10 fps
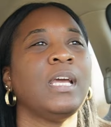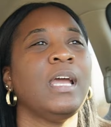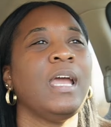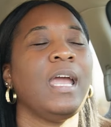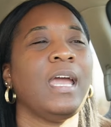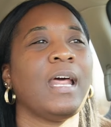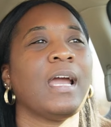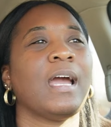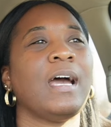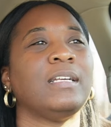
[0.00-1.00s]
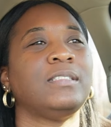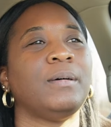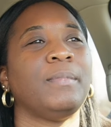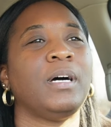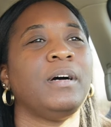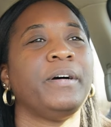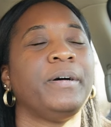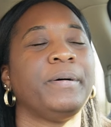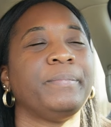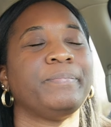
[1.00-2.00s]
and i got some
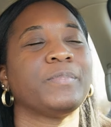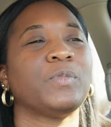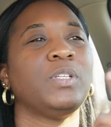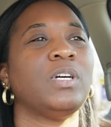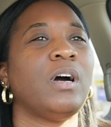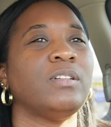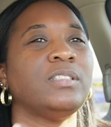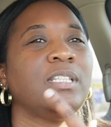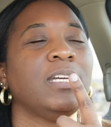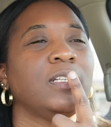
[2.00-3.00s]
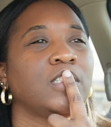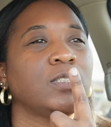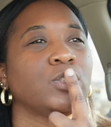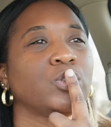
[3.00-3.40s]
um, what do you call those things?